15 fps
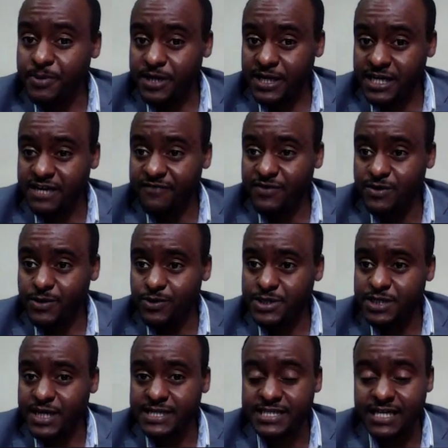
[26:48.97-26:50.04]
If you say
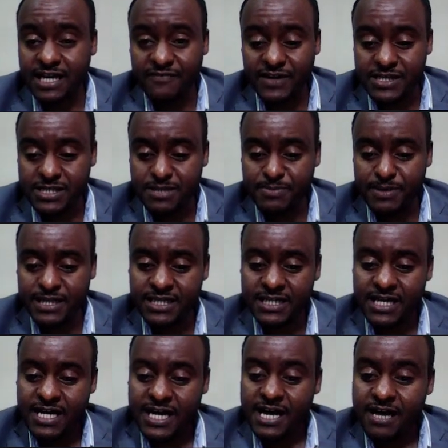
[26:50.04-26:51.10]
self-assessment,
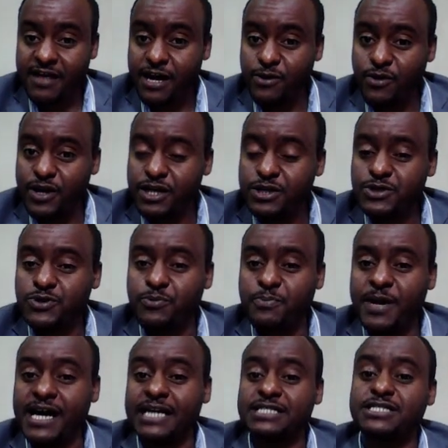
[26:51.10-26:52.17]
they are going to make
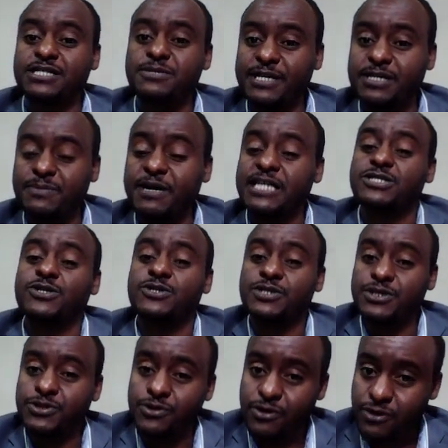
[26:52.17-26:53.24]
assessment based on
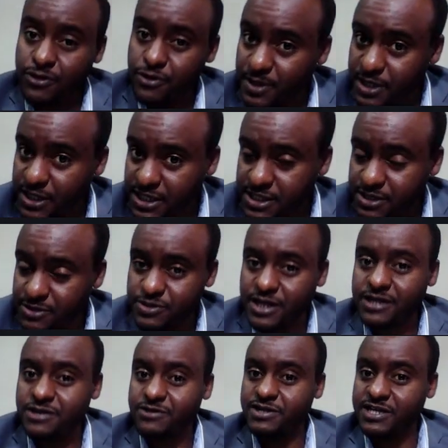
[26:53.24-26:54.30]
your rubric, so that you
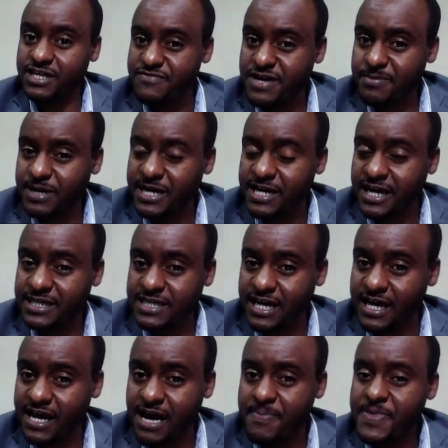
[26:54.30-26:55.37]
give them criteria
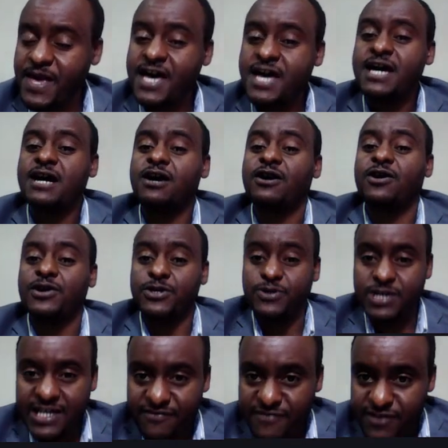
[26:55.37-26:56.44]
or you give
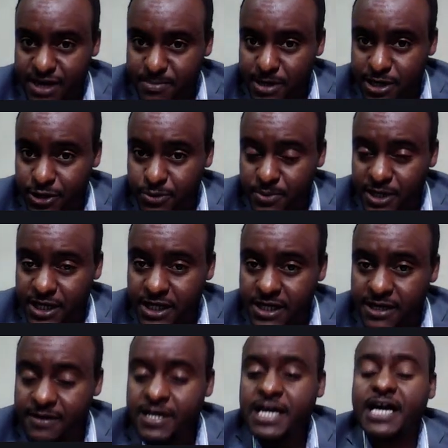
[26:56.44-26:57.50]
them a rubric,
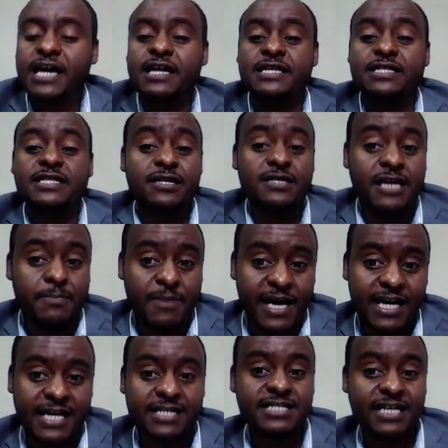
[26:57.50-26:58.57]
and then they
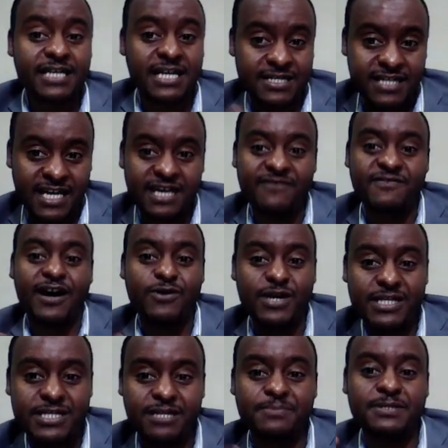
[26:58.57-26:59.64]
evaluate
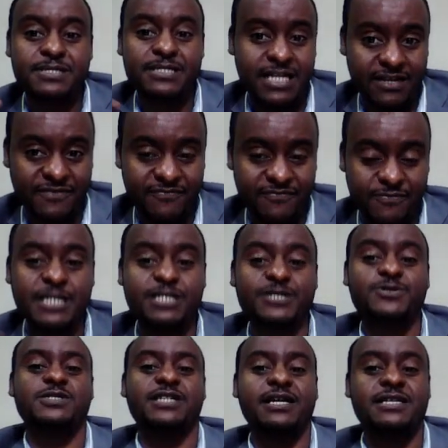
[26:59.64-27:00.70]
themselves based on
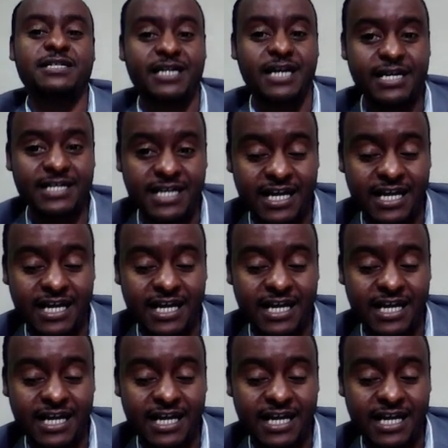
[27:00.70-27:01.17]
that criteria,